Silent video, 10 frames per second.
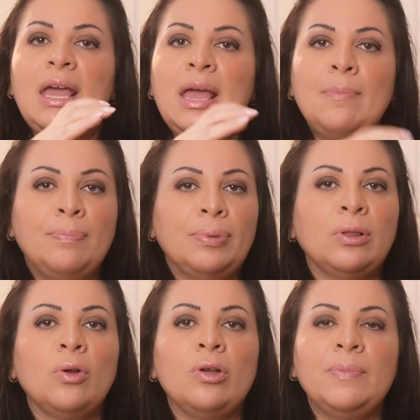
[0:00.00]

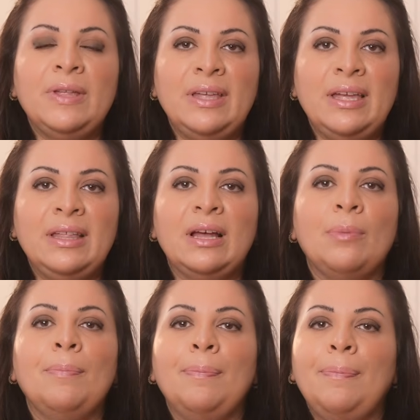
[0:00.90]
employment
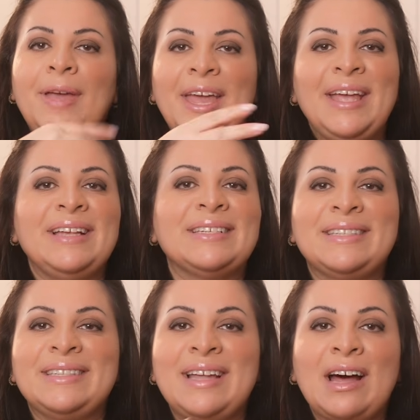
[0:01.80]
income
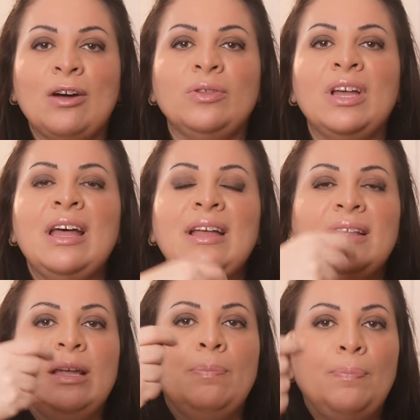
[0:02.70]
pays down
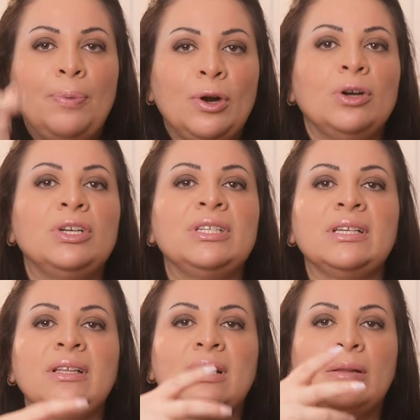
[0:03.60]
the
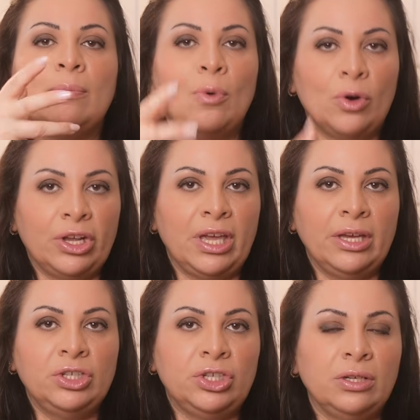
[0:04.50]
personal
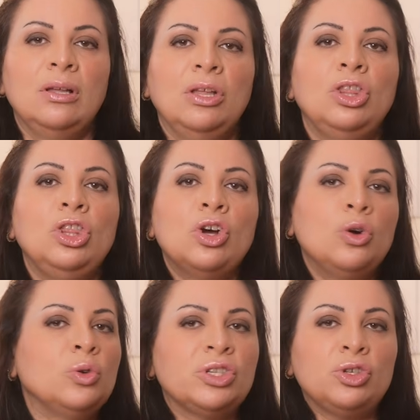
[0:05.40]
mortgage,
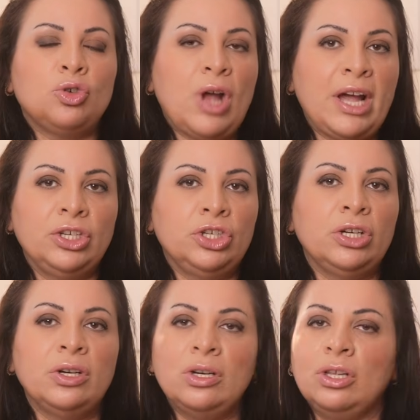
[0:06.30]
no
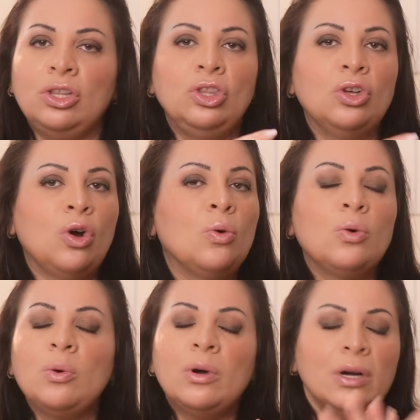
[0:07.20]
structure,
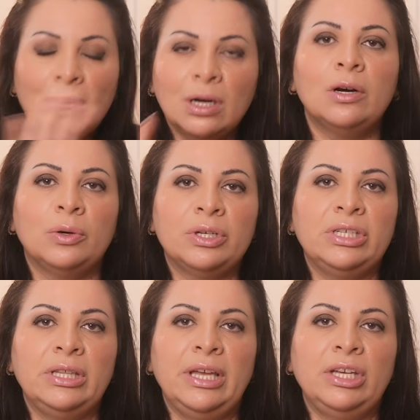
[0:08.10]
no
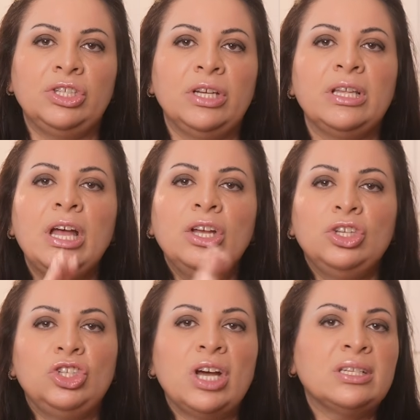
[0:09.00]
coordination,
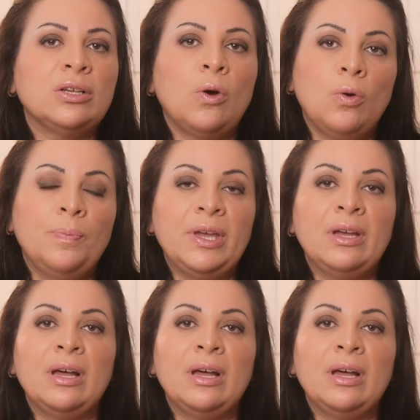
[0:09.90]
just hoping